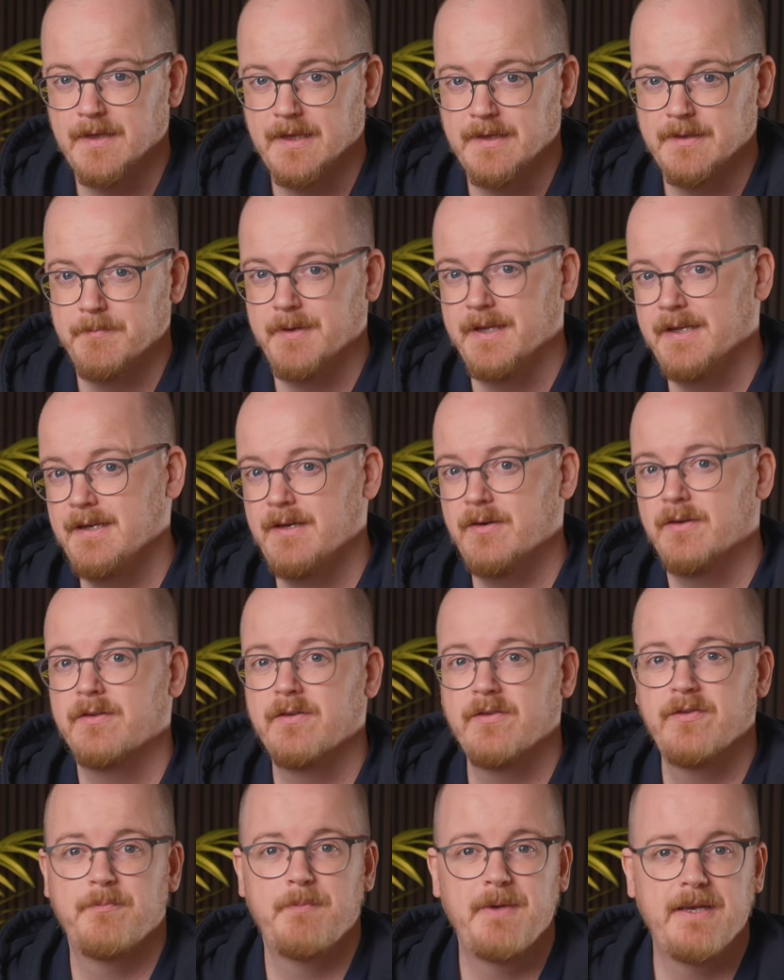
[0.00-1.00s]
and depending on
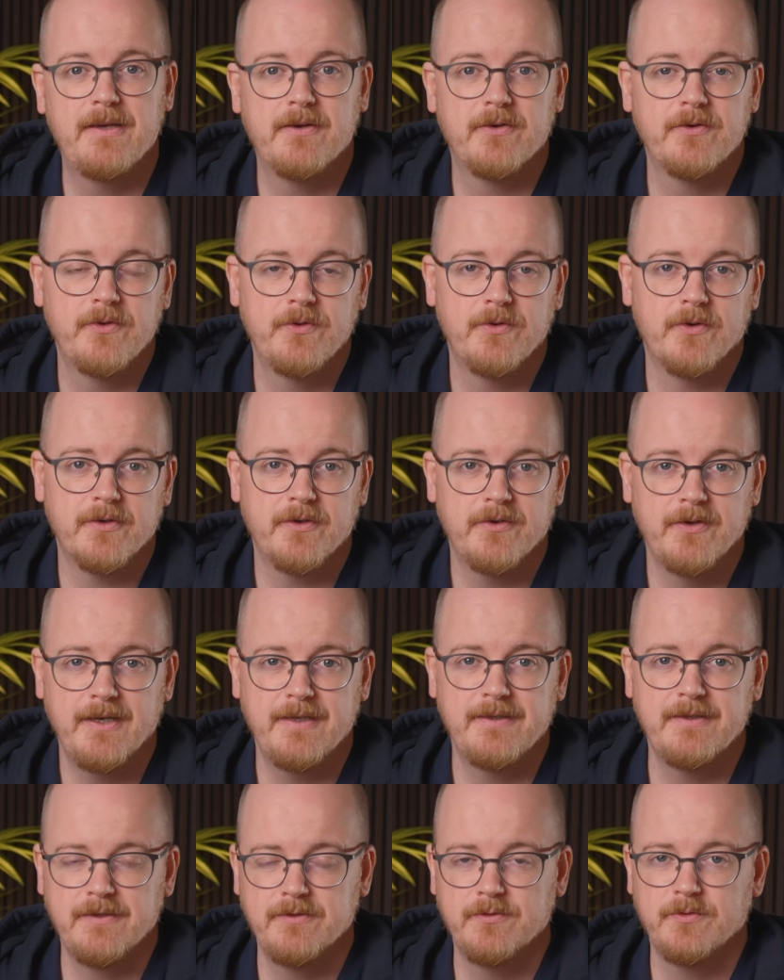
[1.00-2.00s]
the speaker you are
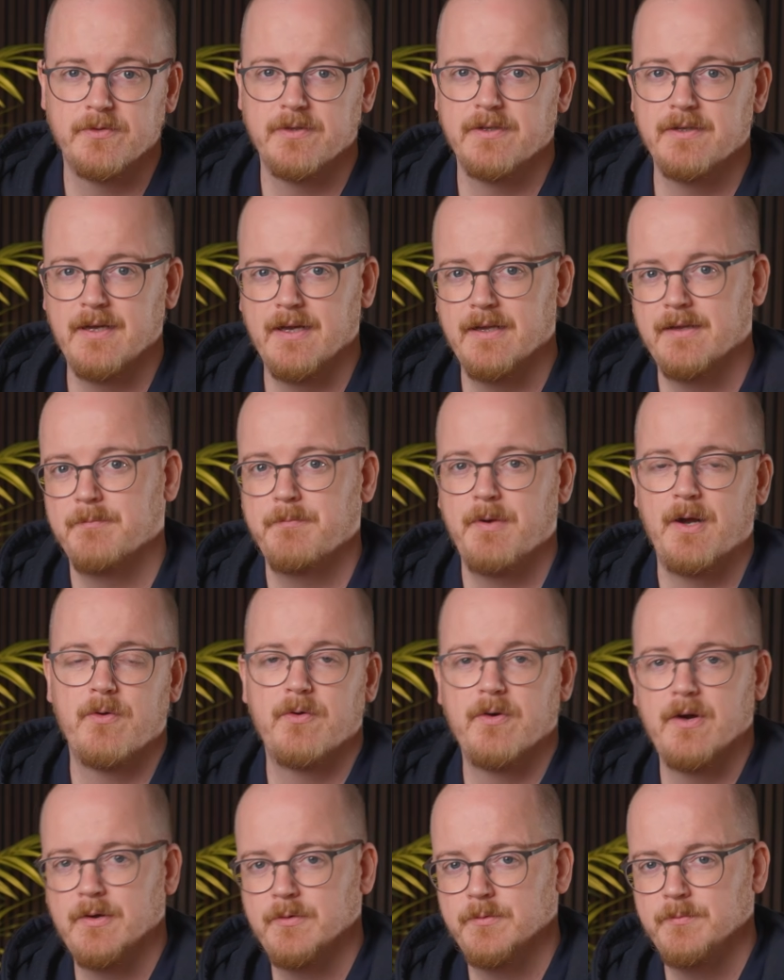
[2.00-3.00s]
connecting to it and the
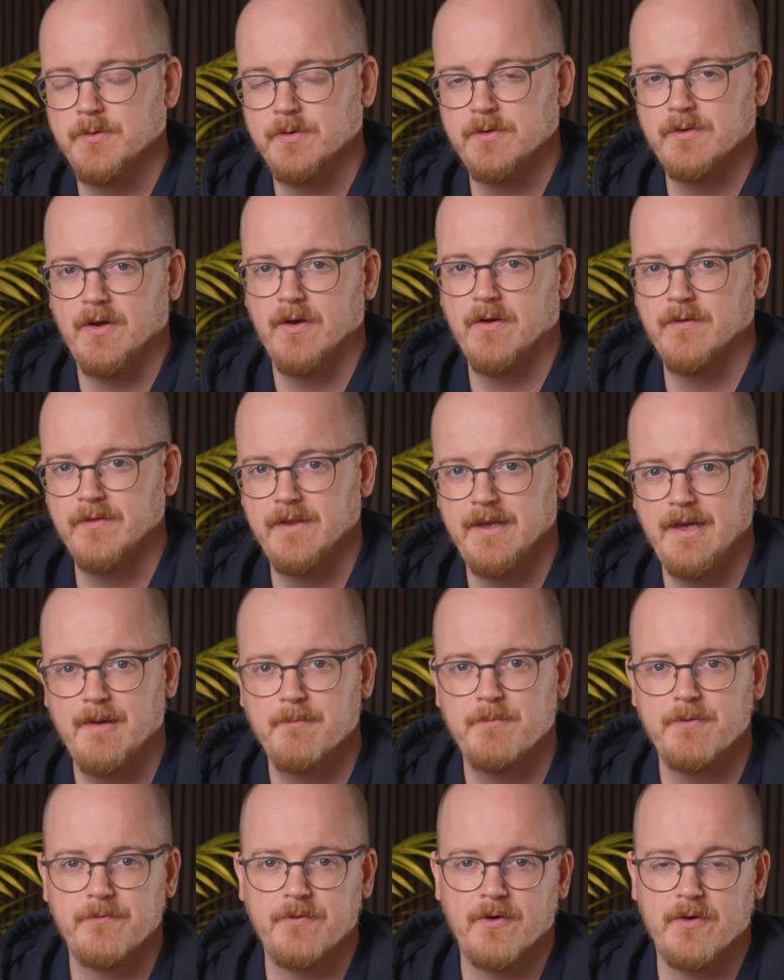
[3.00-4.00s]
power output of the
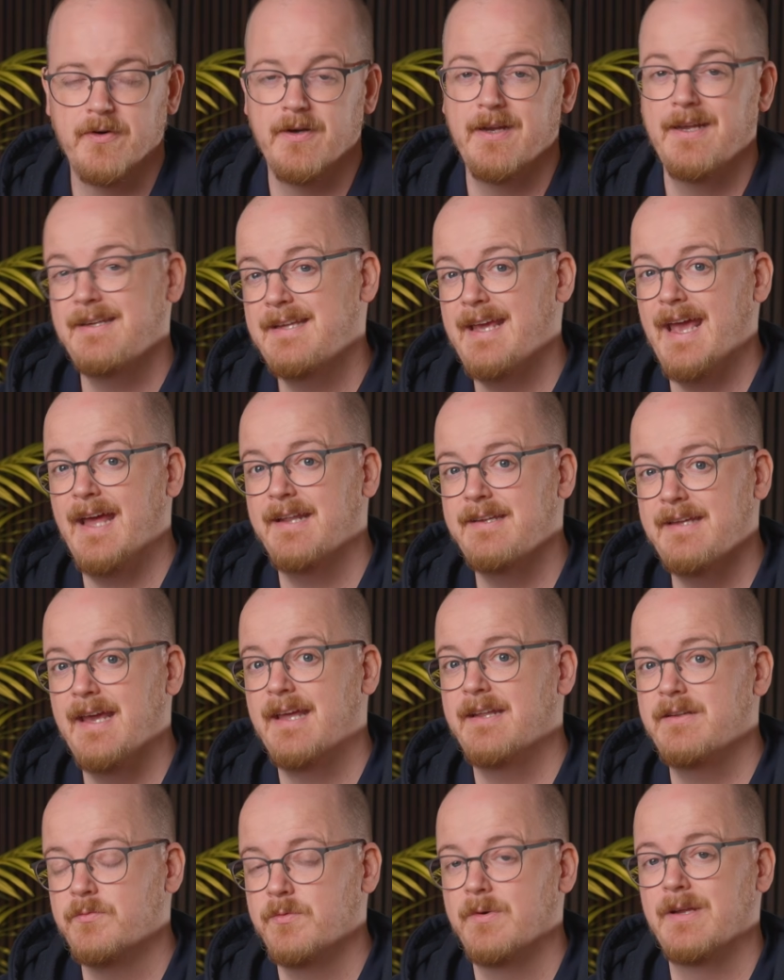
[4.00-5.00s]
amplifier, it can
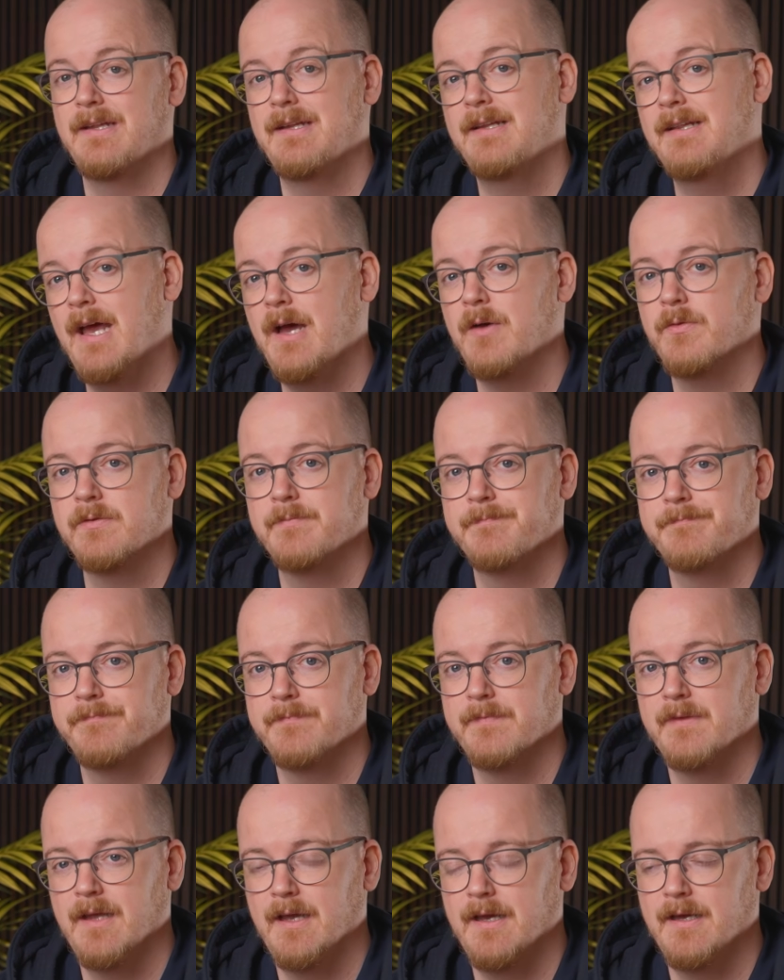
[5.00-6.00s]
get really loud.
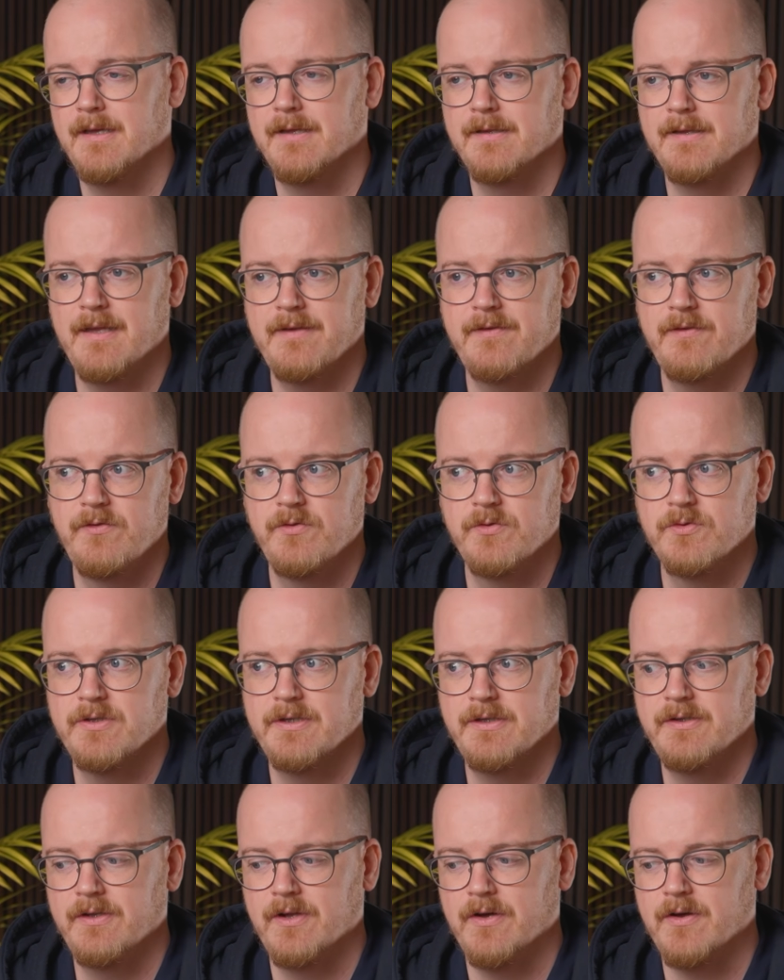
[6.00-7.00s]
And that's
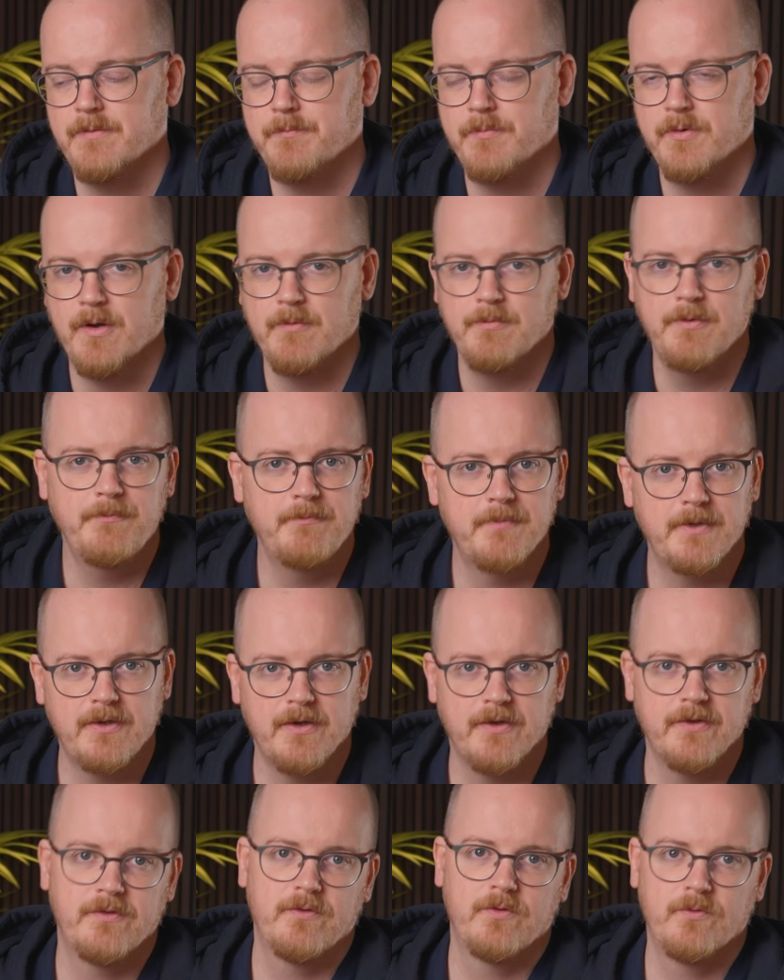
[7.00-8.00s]
usually not a problem
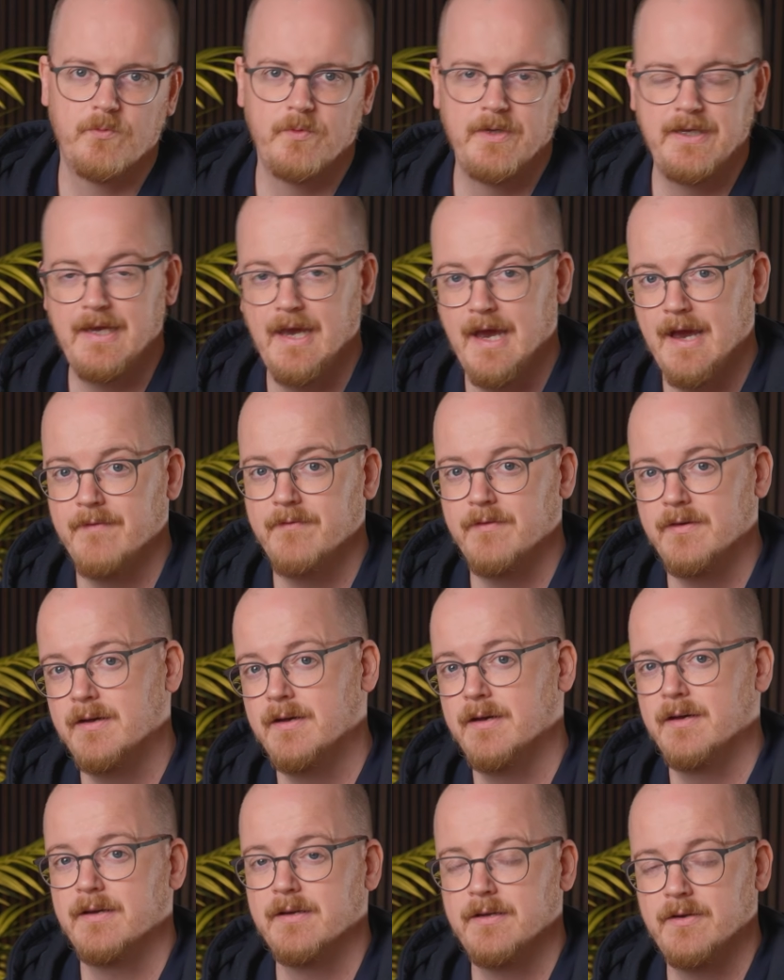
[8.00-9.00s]
because we have
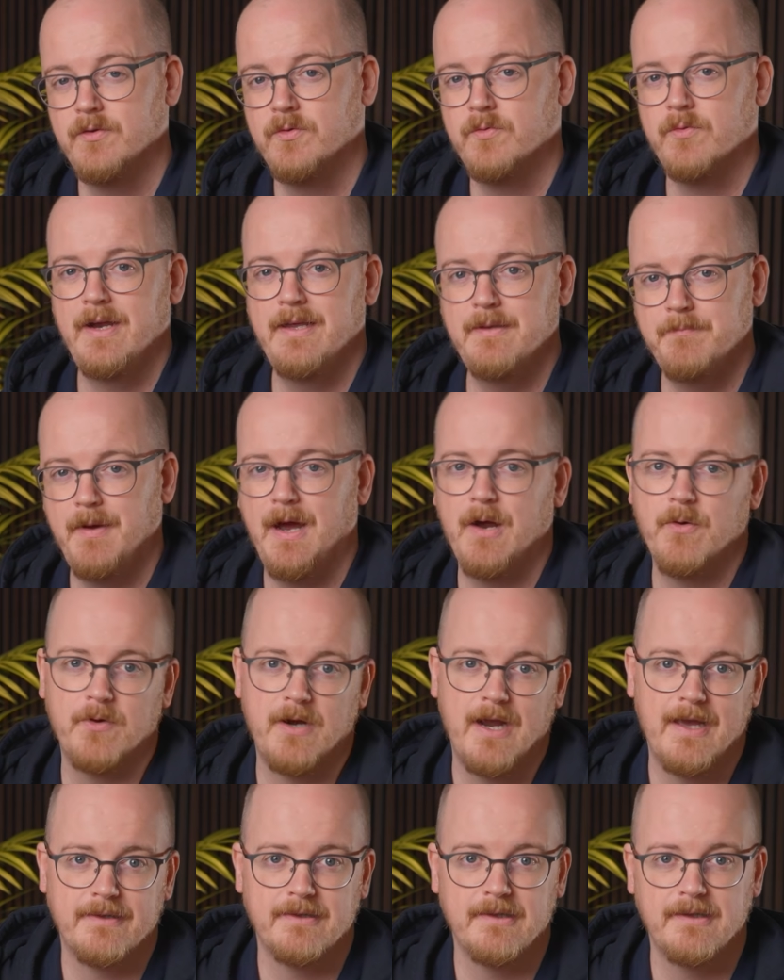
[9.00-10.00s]
a great power
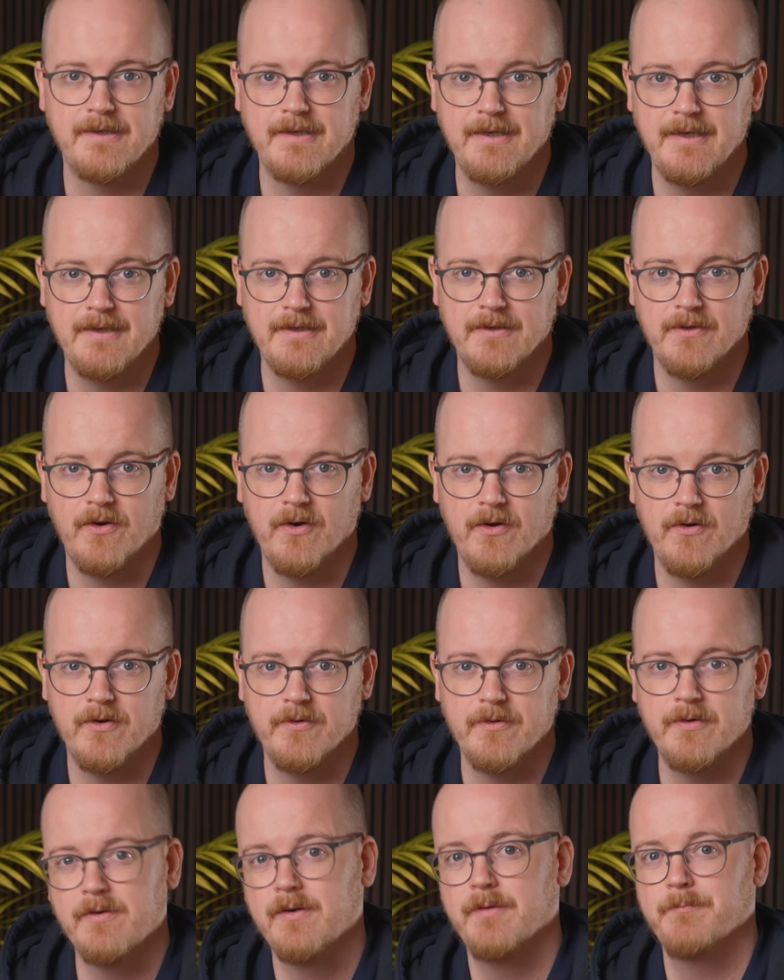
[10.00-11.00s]
handling in
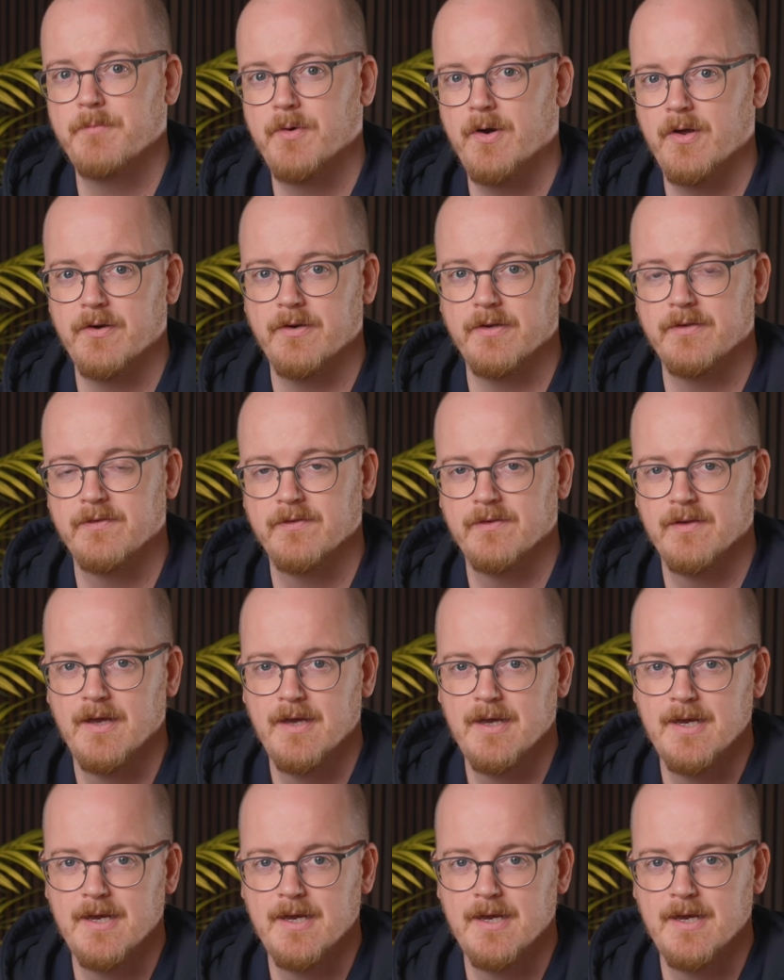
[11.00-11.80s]
our products.